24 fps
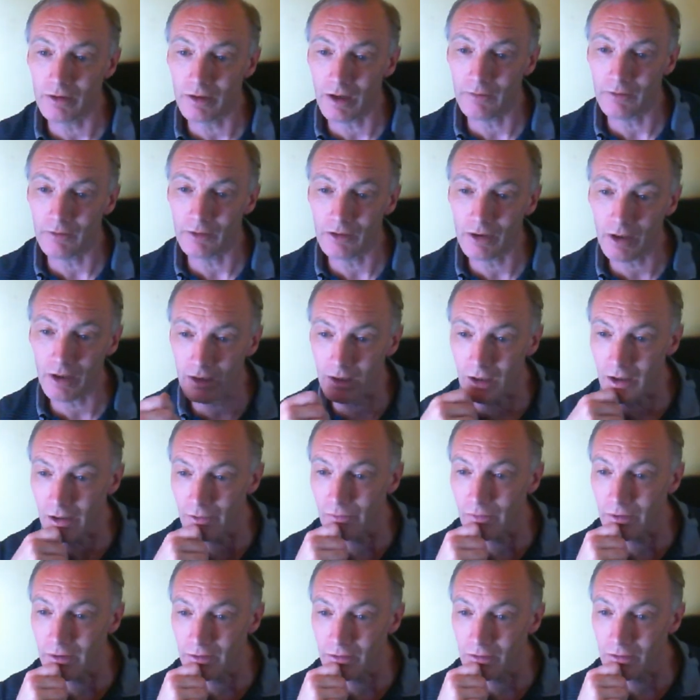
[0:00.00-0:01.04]
Have a check out
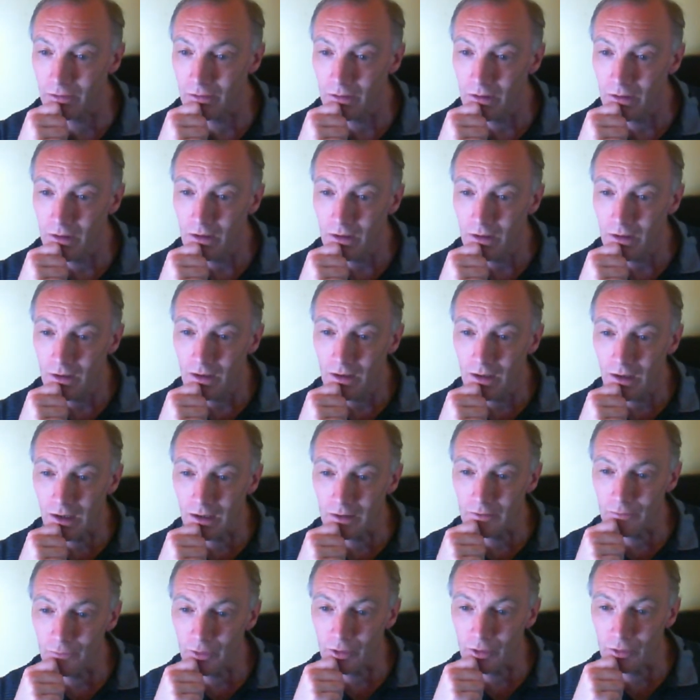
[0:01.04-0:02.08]
of his
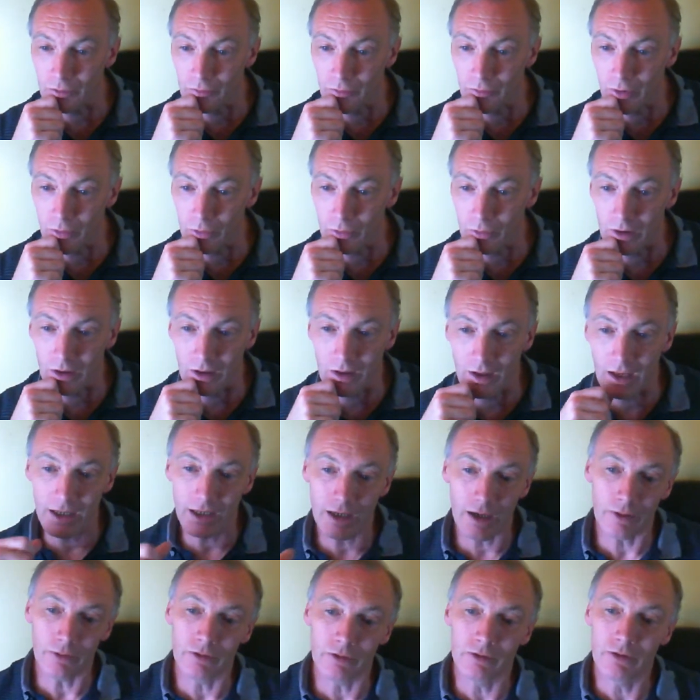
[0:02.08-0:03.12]
Anfield Road
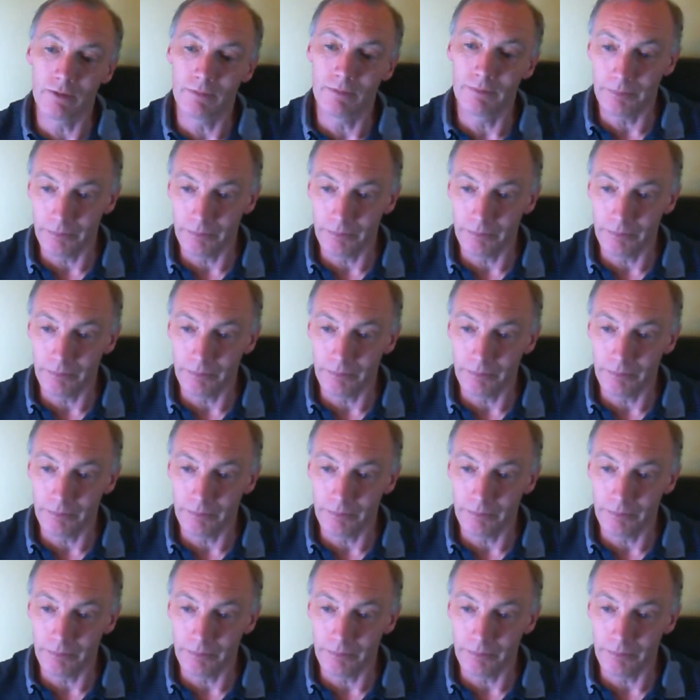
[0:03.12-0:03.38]
layout